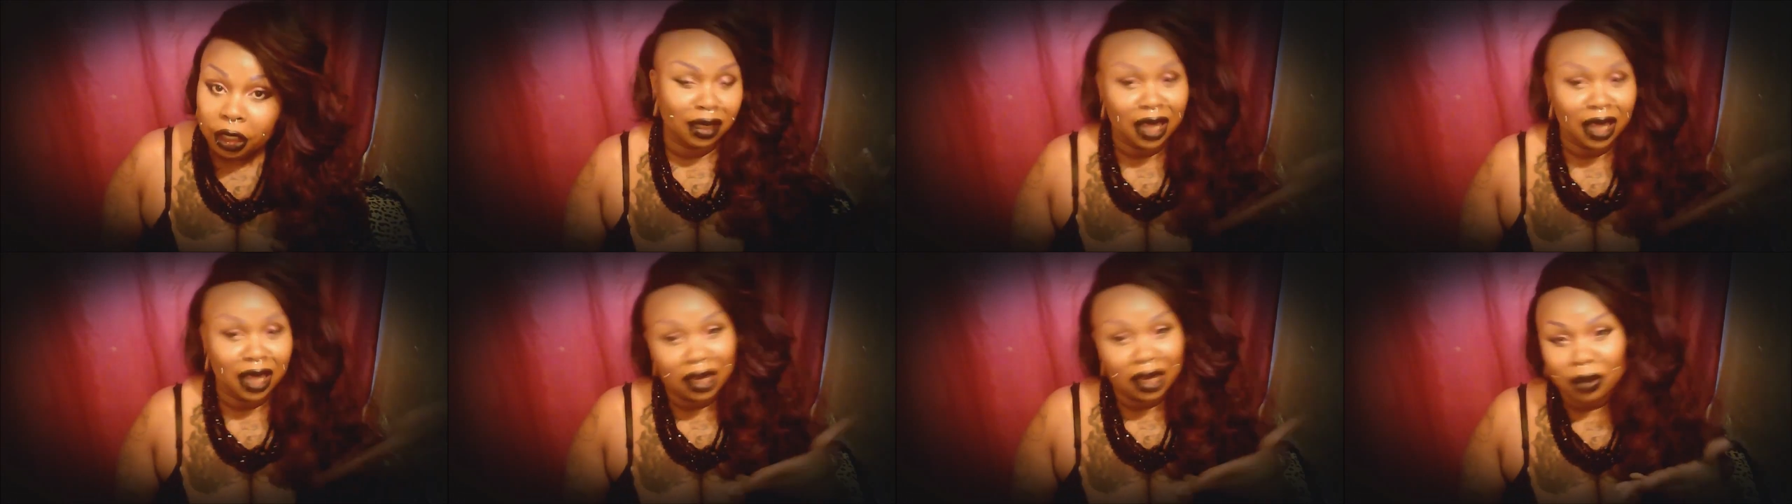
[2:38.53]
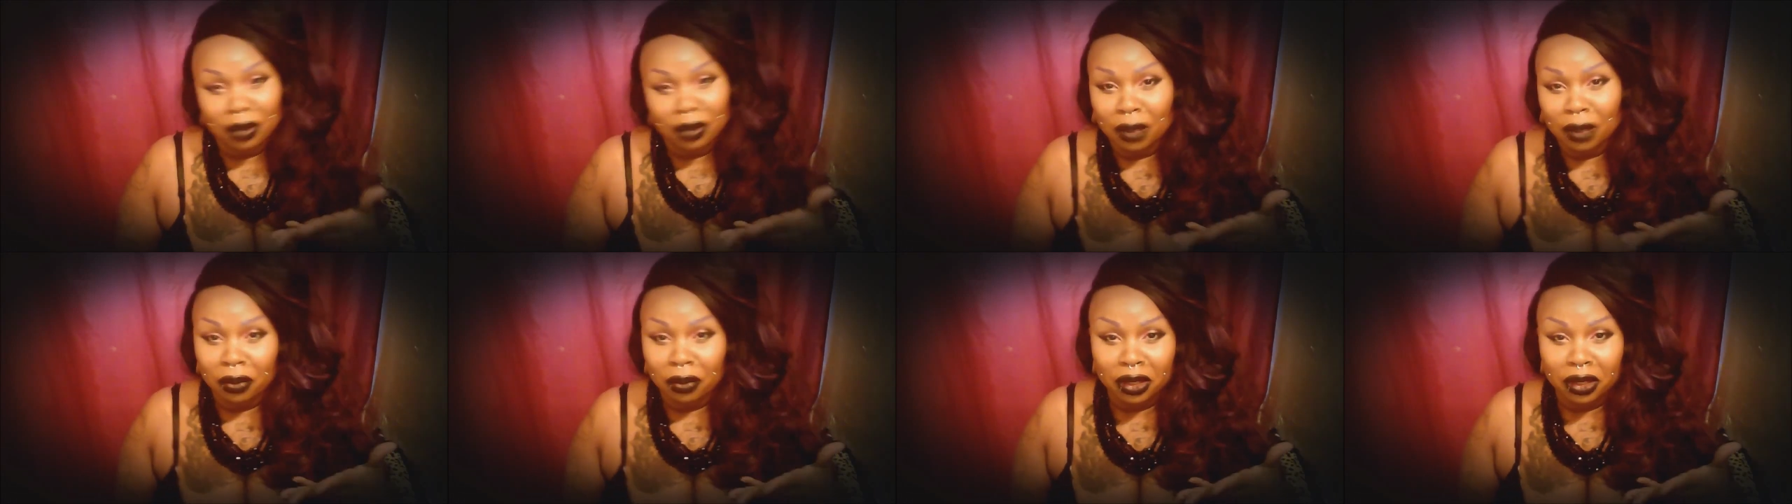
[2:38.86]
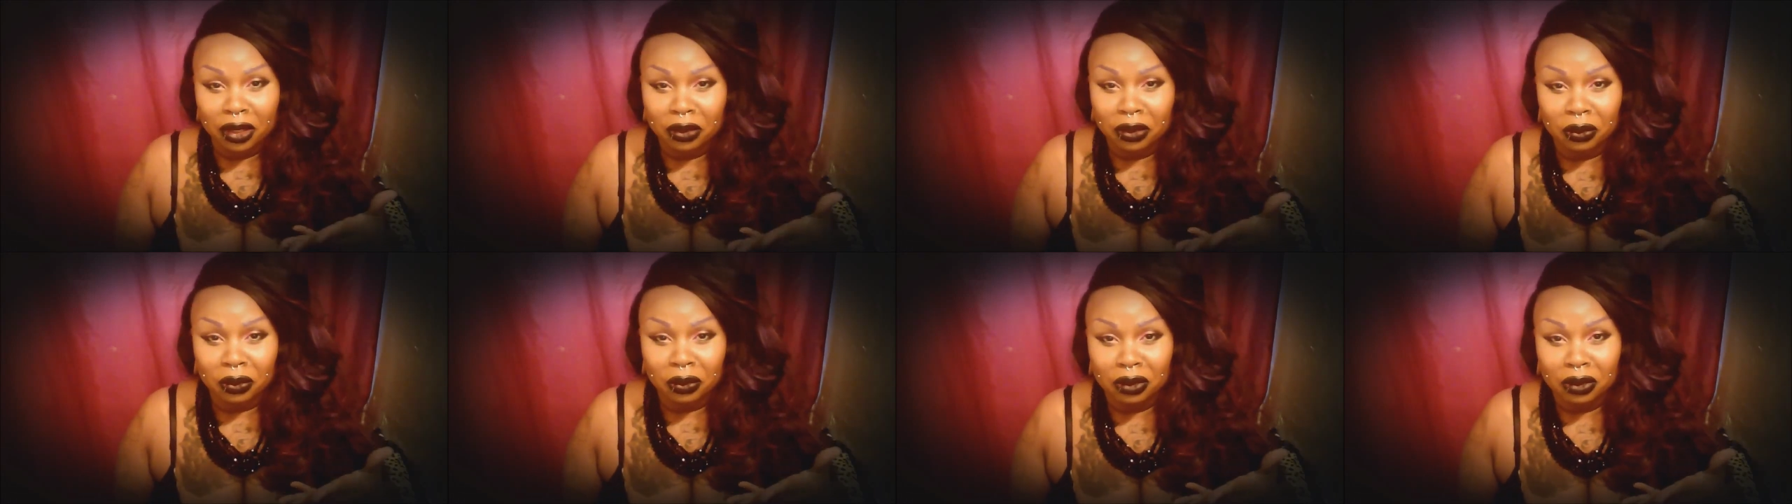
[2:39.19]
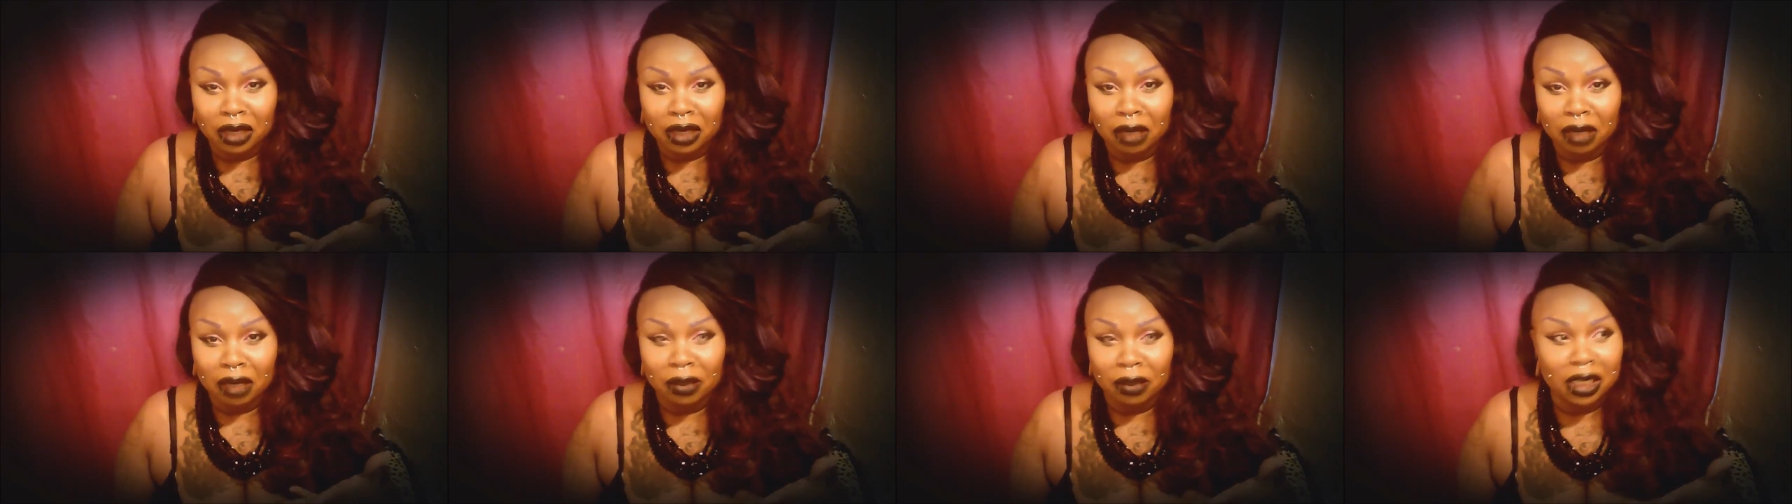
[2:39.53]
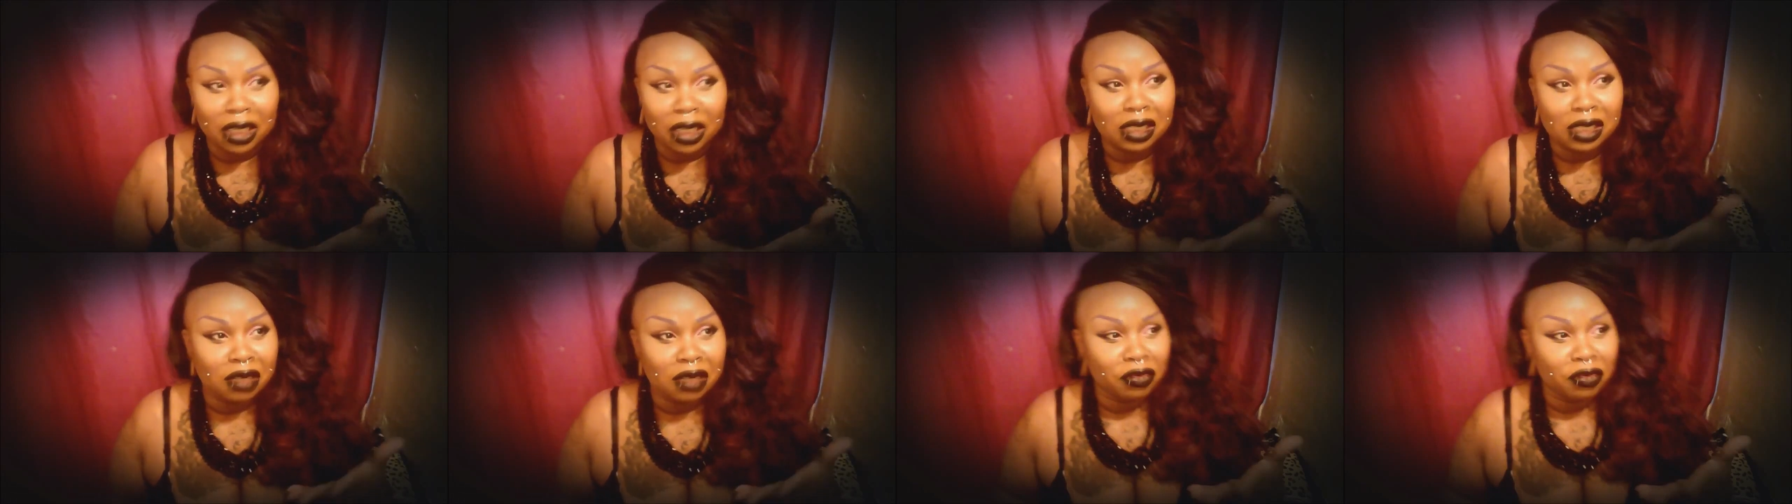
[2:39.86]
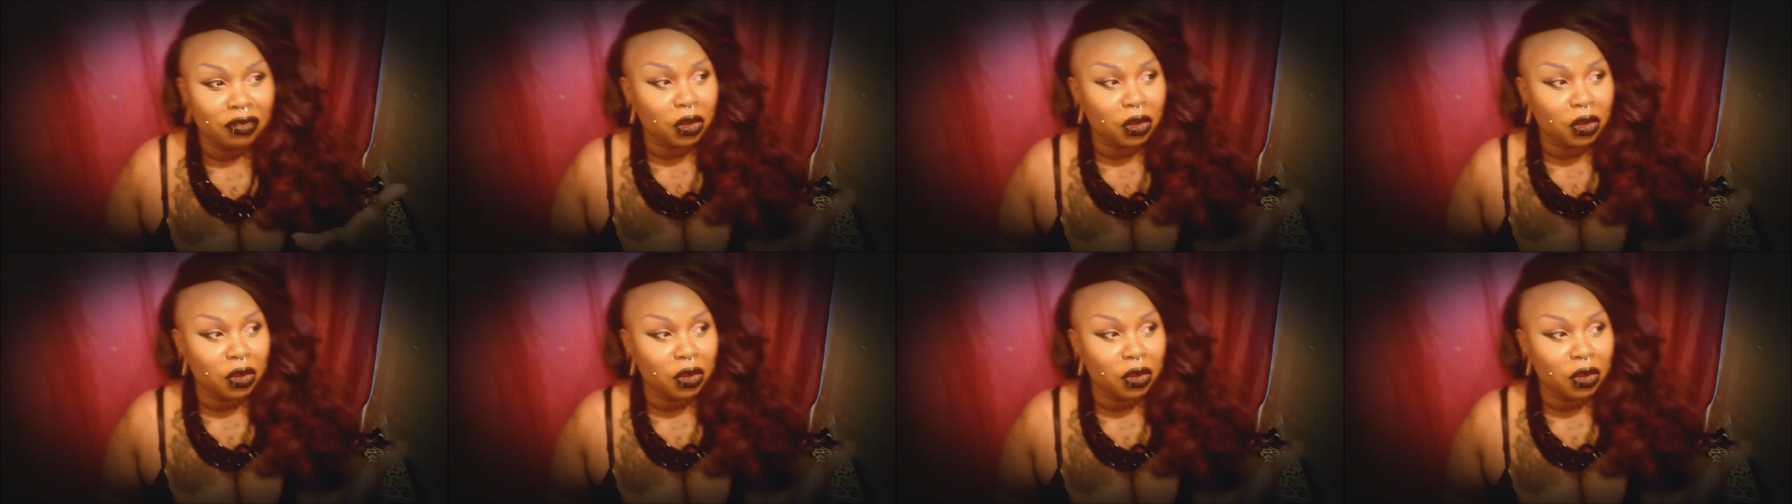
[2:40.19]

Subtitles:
That could be a pretty cool thing because if